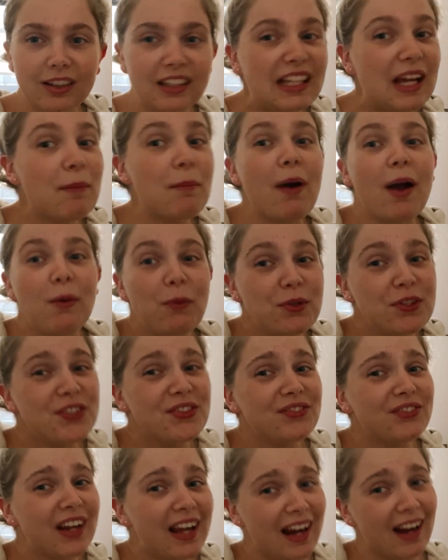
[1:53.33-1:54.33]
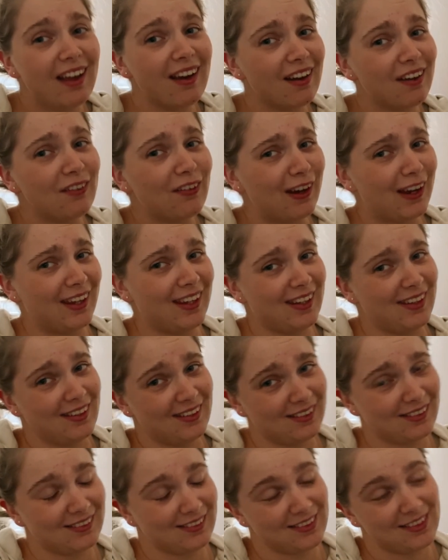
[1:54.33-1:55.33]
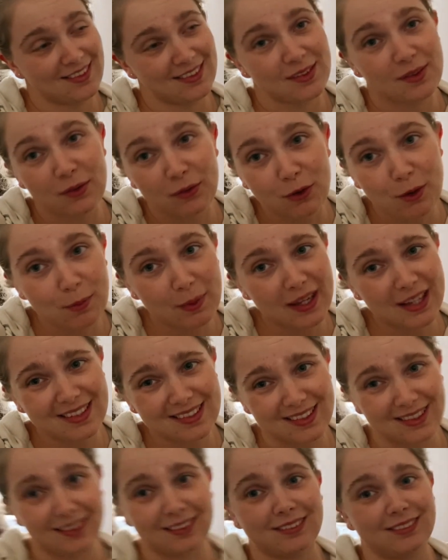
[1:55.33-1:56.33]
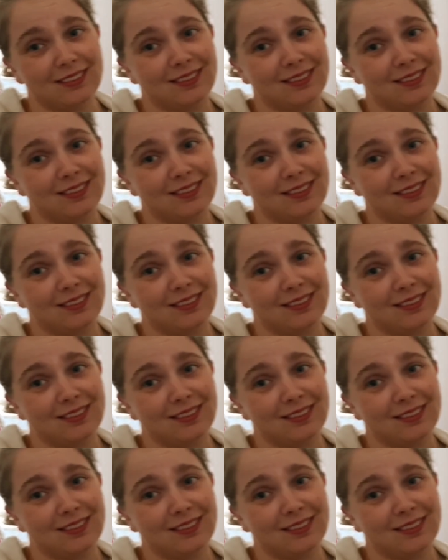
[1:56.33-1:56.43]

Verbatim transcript: yeah, but I wasn't feeling curry, so I've got pizza.